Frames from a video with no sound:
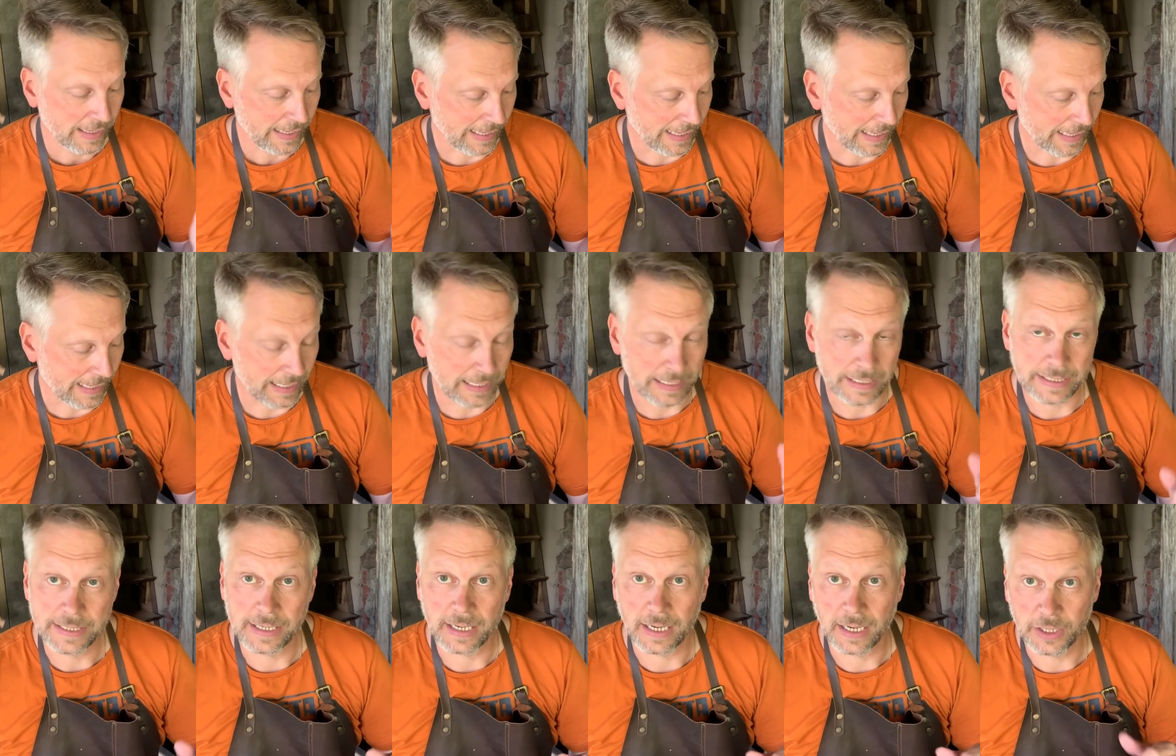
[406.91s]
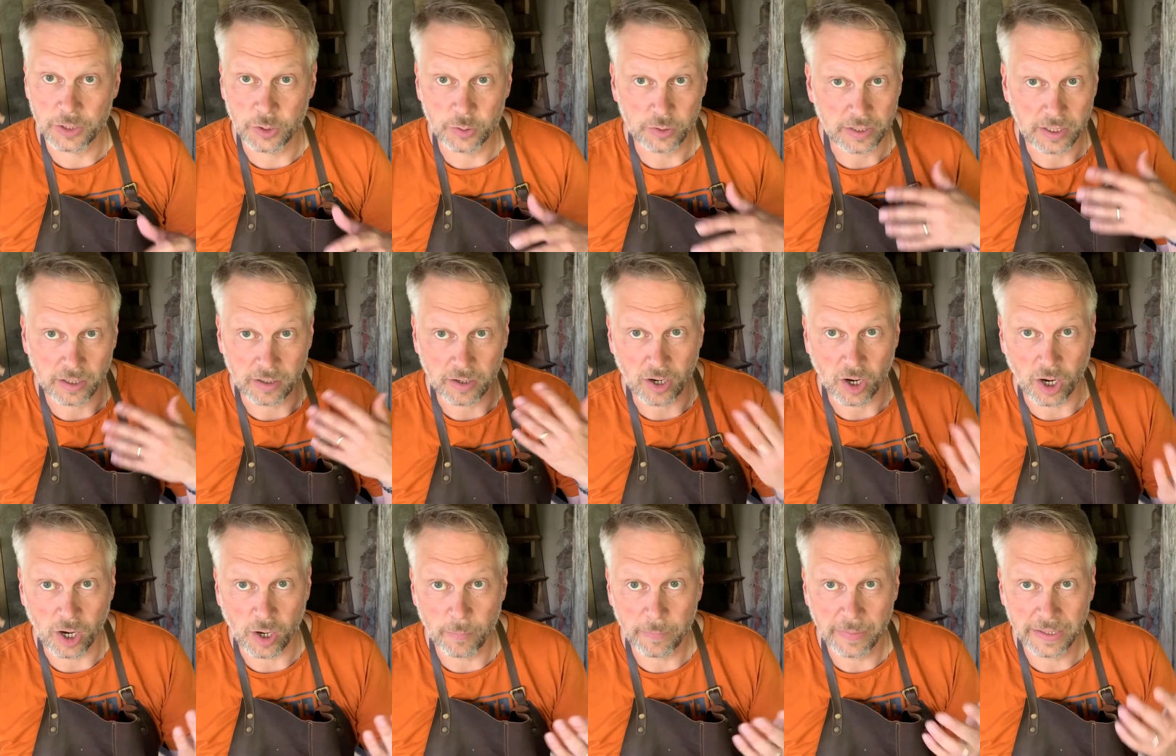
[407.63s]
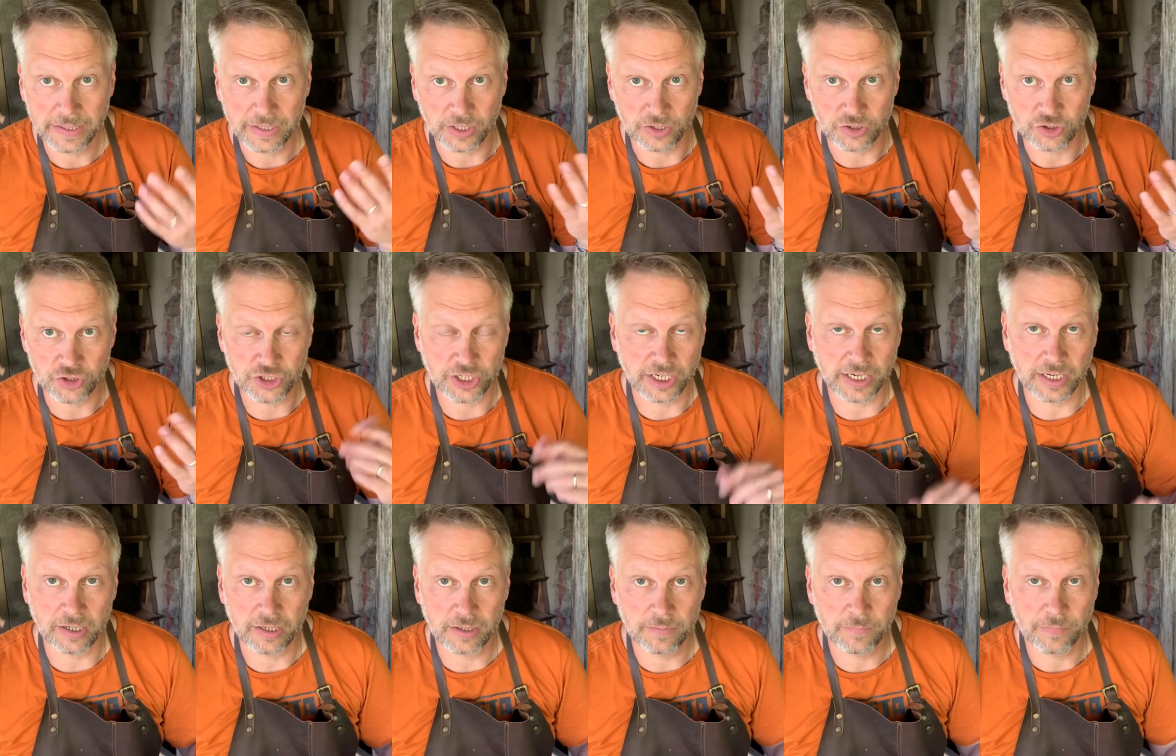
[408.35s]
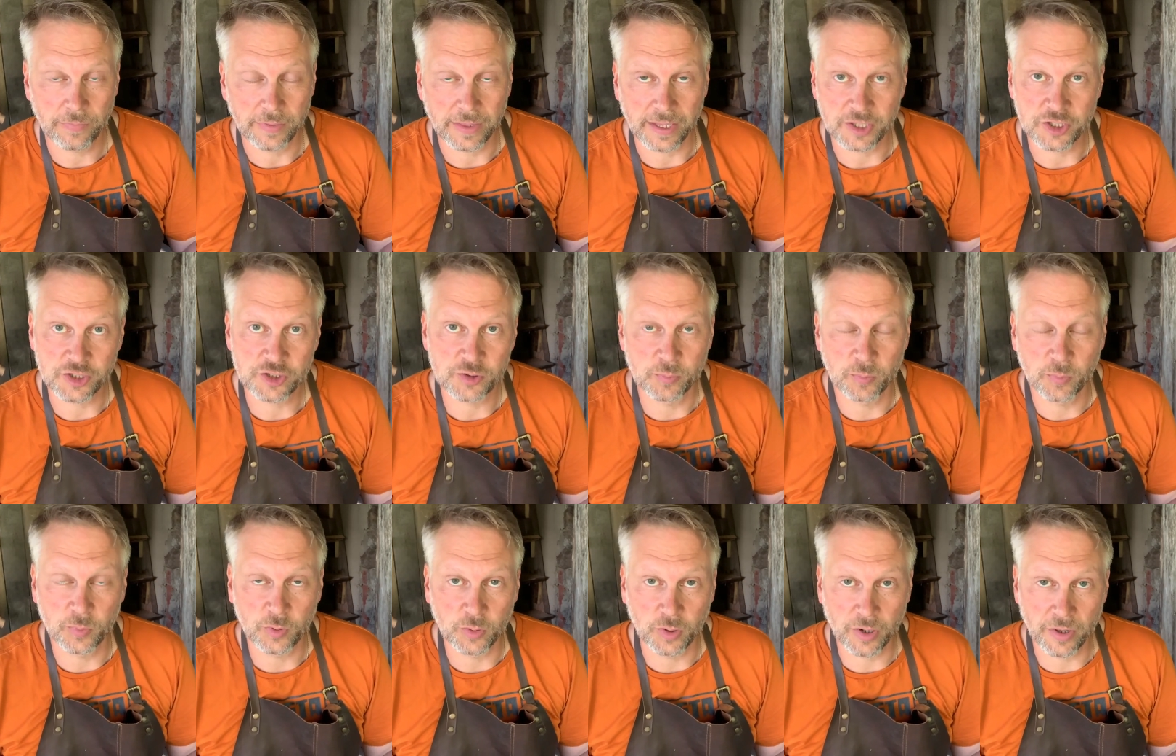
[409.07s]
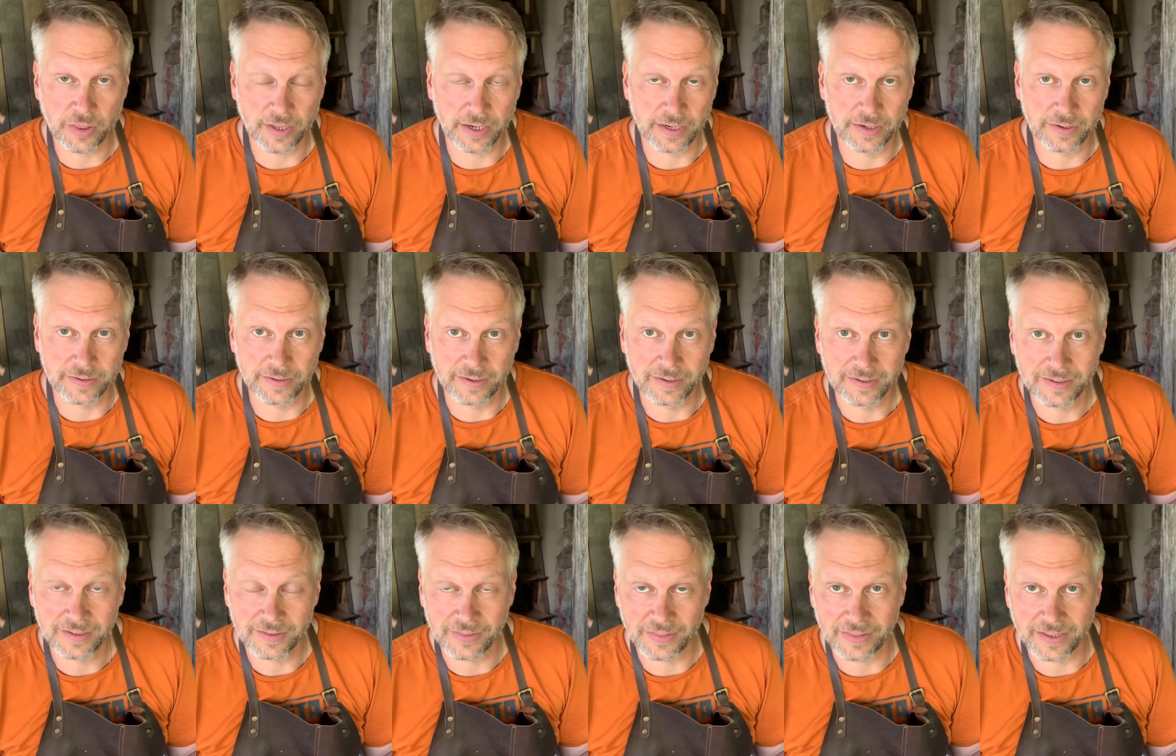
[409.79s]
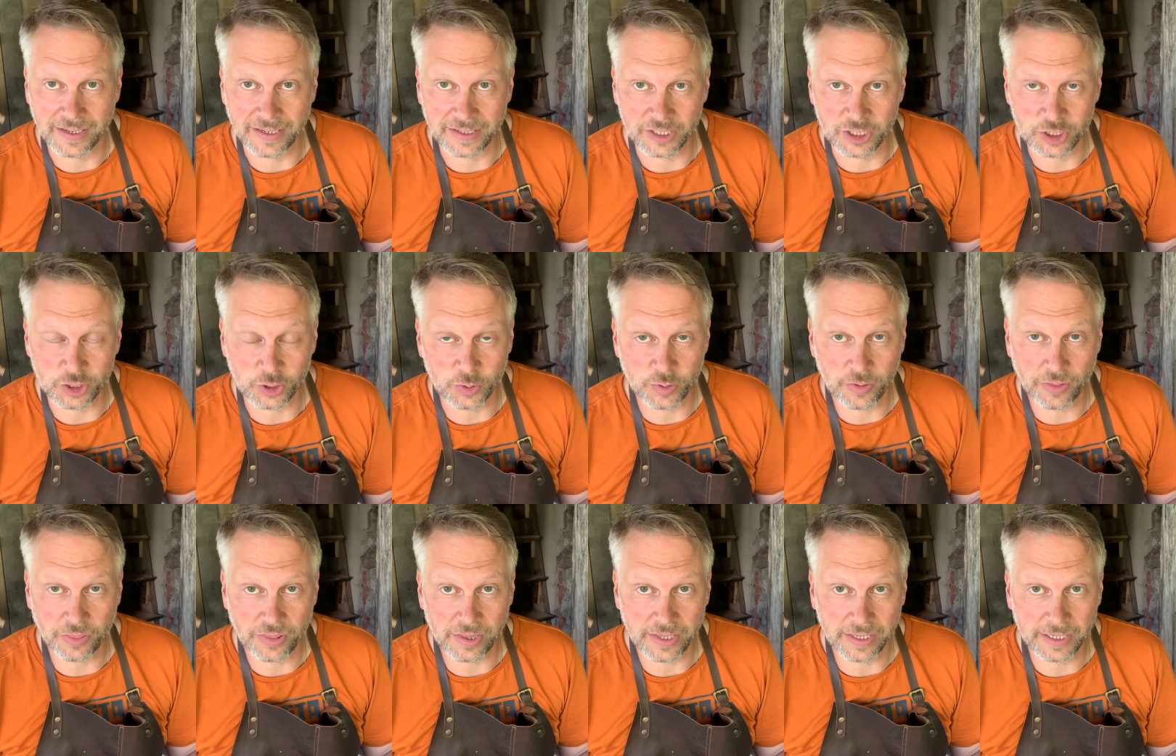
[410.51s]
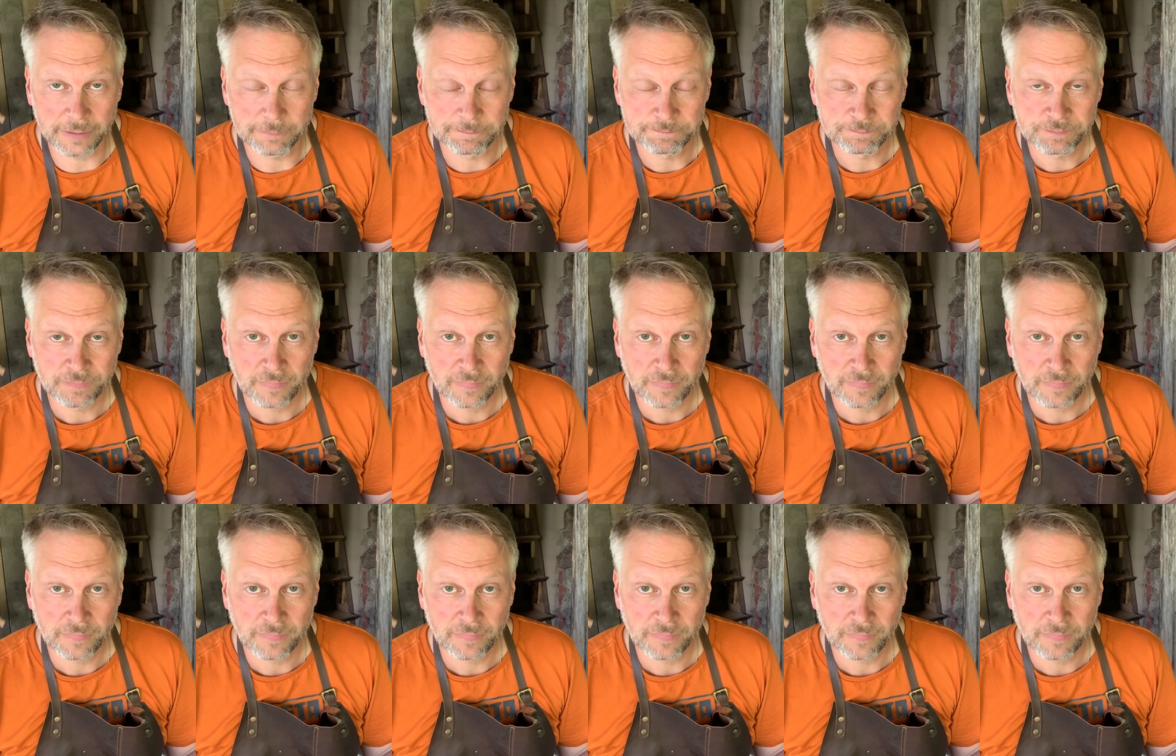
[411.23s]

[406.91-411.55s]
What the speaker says: and you can comment and share. That's more than good thing.